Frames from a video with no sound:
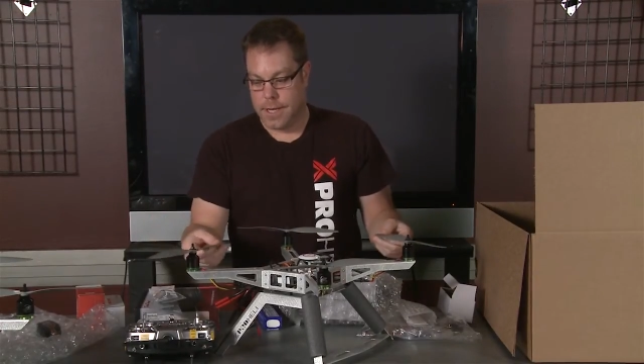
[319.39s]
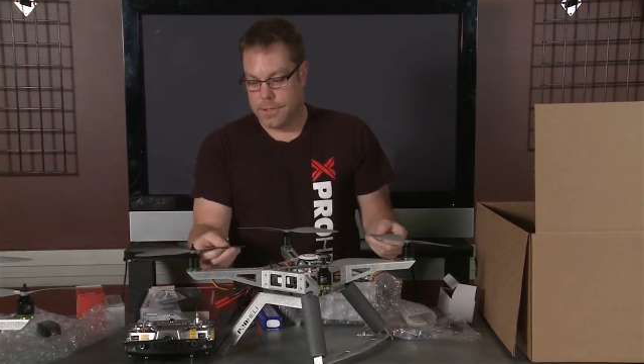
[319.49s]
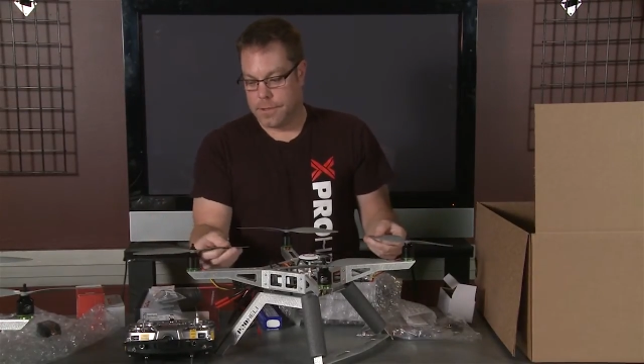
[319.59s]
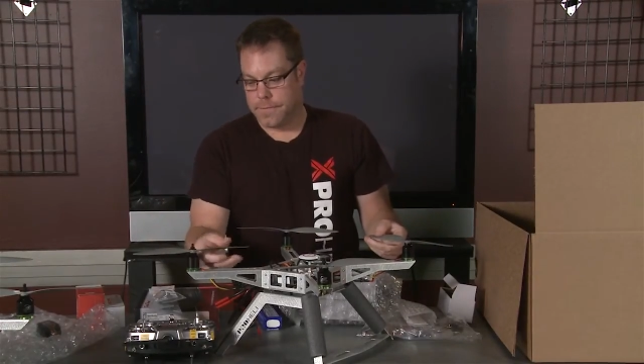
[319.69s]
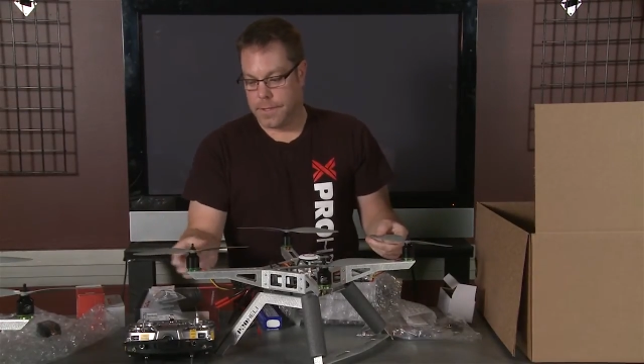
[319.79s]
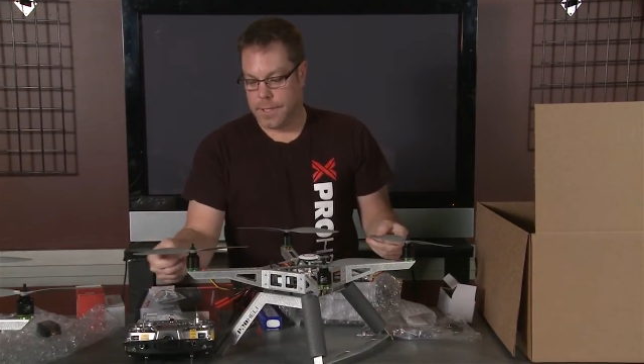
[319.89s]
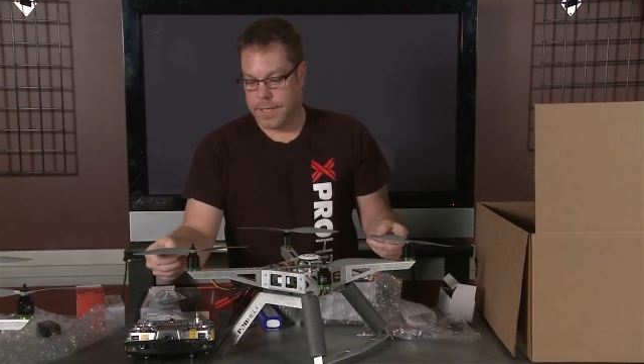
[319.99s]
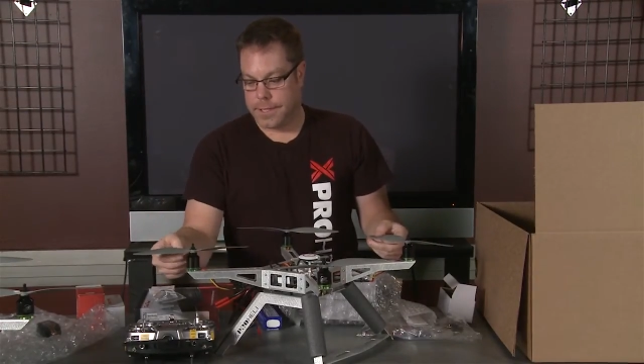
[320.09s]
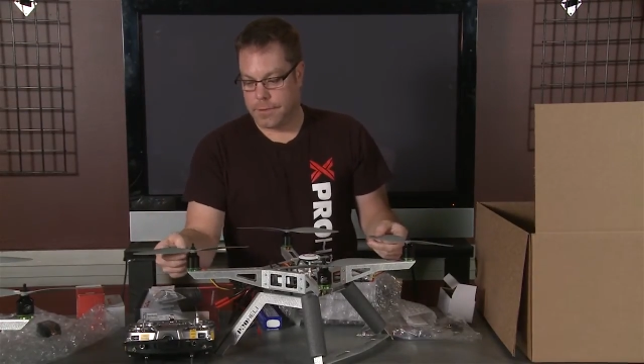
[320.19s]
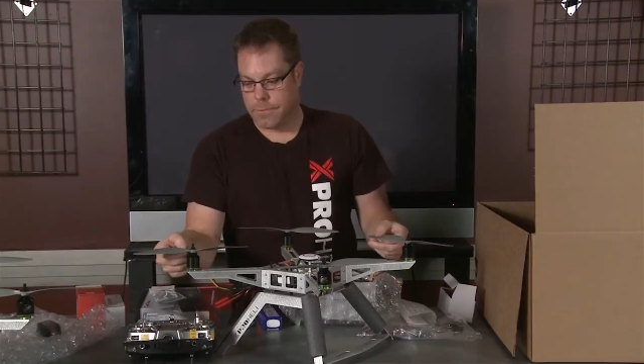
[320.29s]
So if you
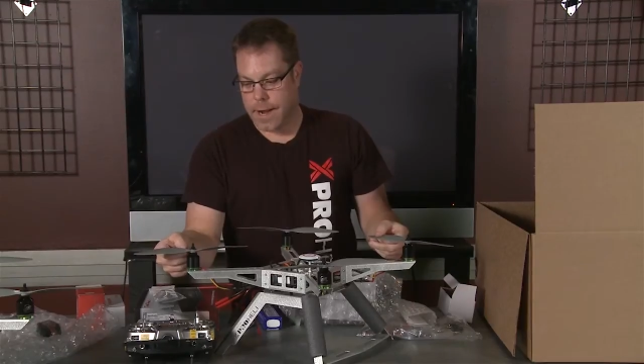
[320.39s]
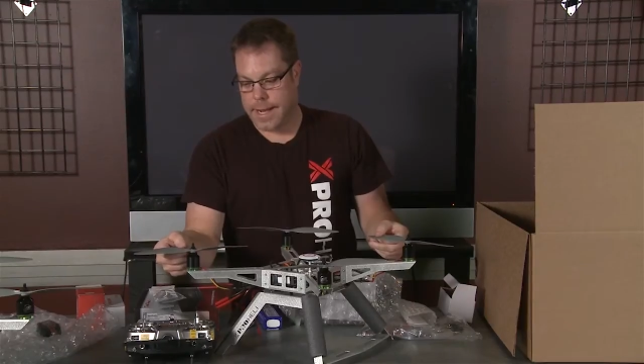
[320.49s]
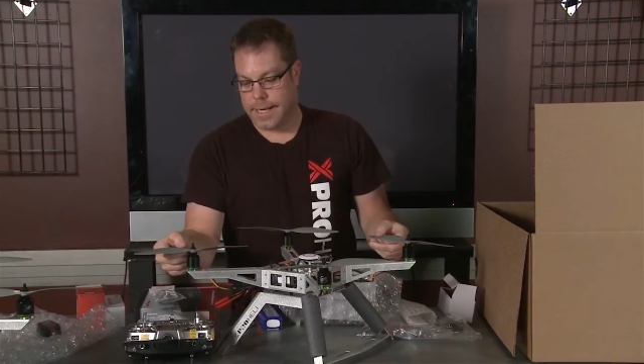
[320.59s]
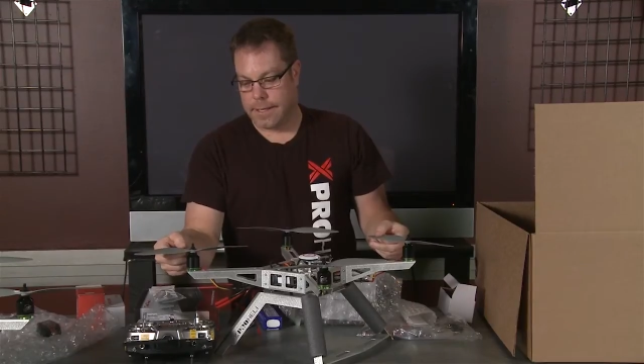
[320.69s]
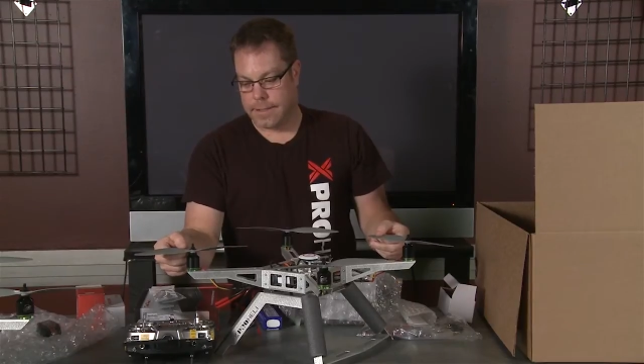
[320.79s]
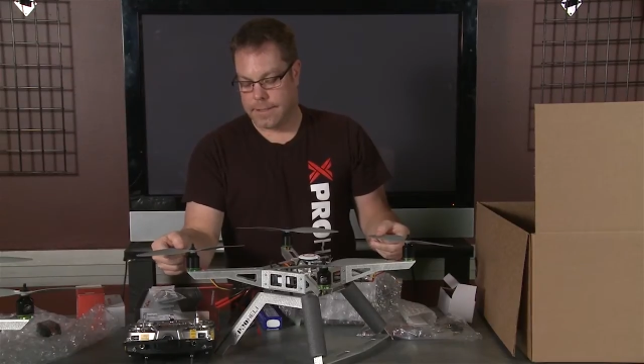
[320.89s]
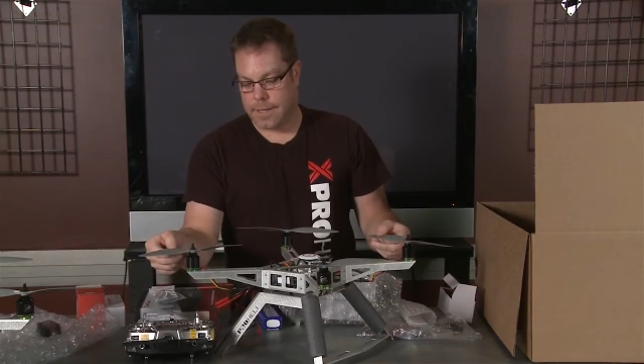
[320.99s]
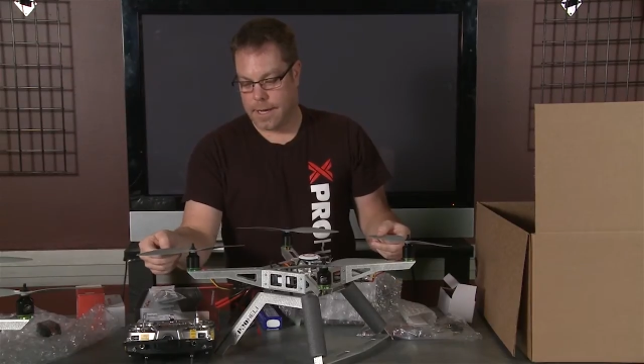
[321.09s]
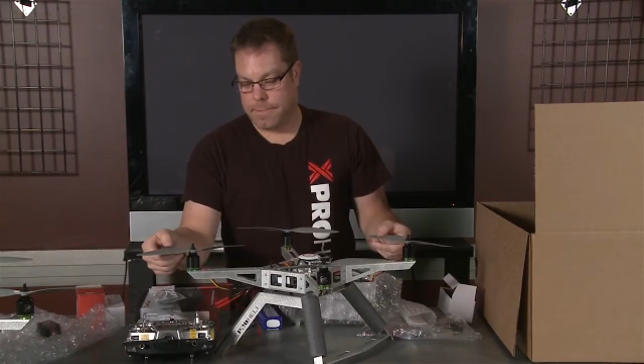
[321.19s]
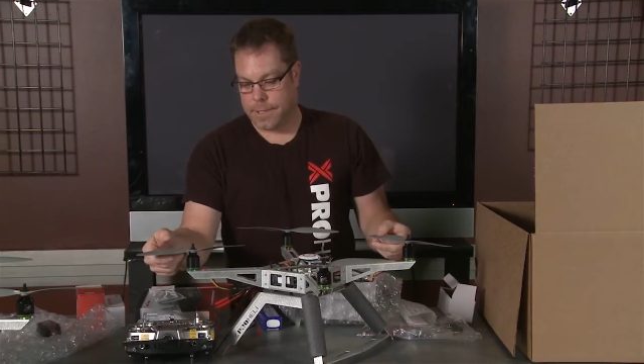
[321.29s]
look at the writing on the
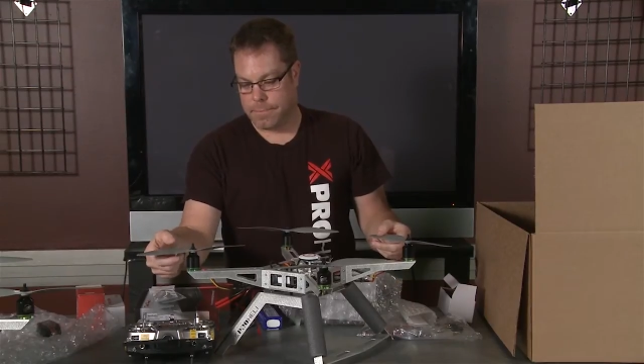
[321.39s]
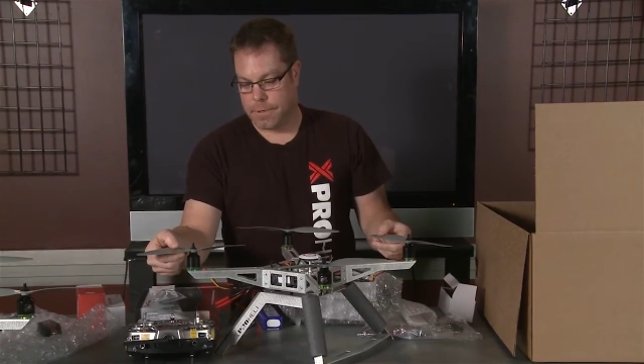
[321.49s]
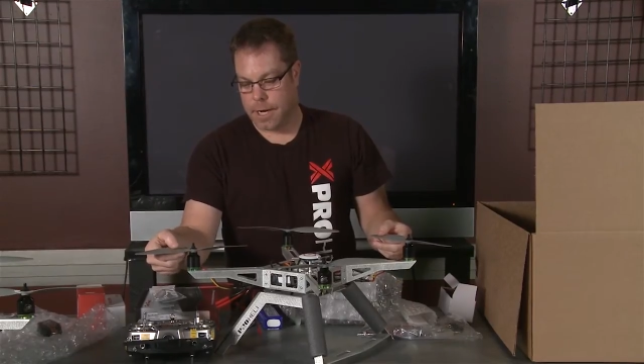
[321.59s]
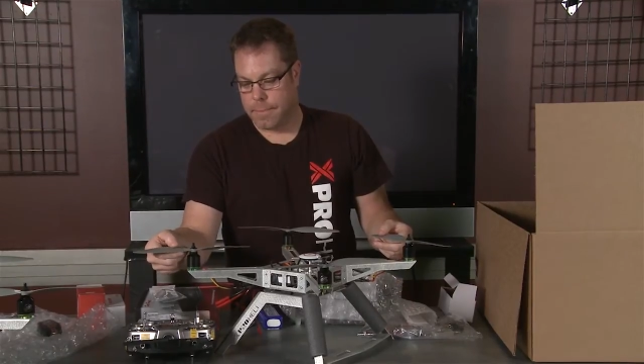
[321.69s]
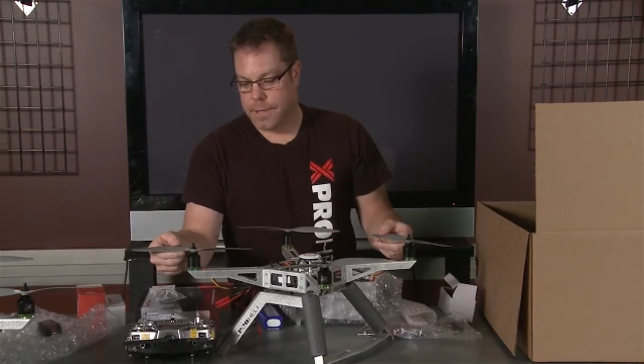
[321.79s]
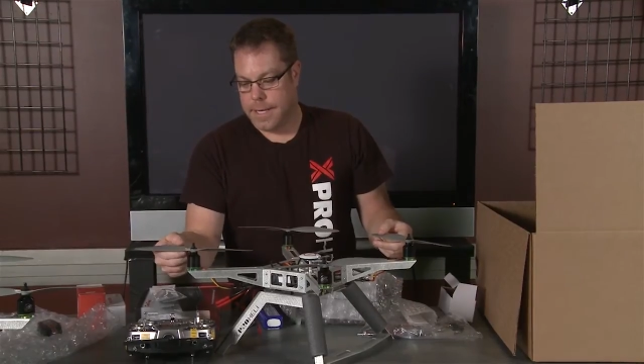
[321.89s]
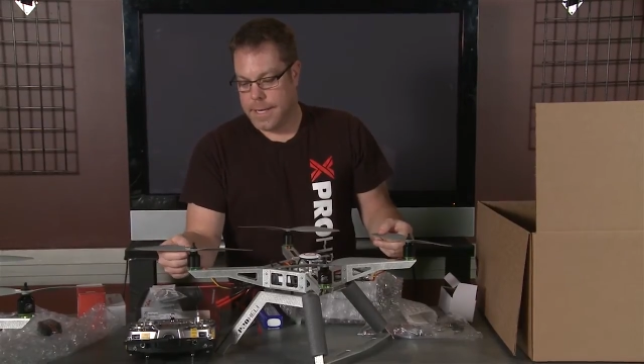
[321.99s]
top of the prop,